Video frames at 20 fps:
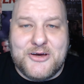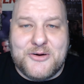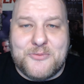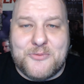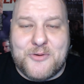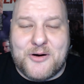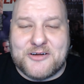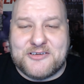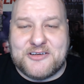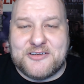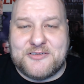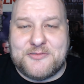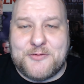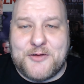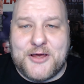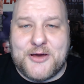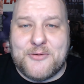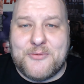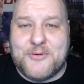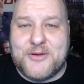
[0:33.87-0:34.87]
watch this
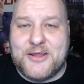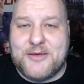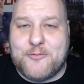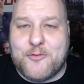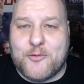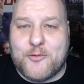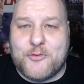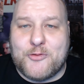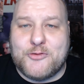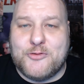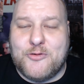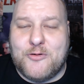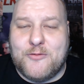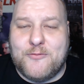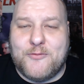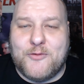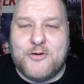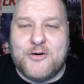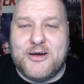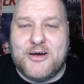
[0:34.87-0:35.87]
video any further to
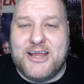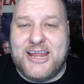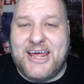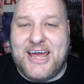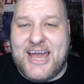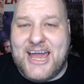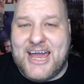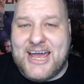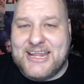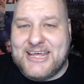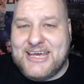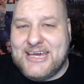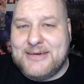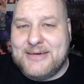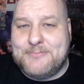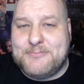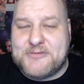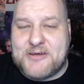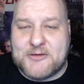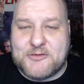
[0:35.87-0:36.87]
avoid
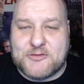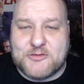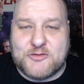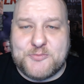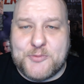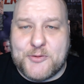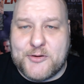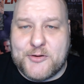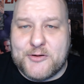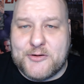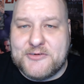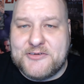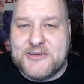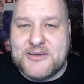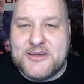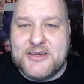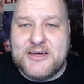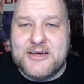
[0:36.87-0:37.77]
any potential spoilers.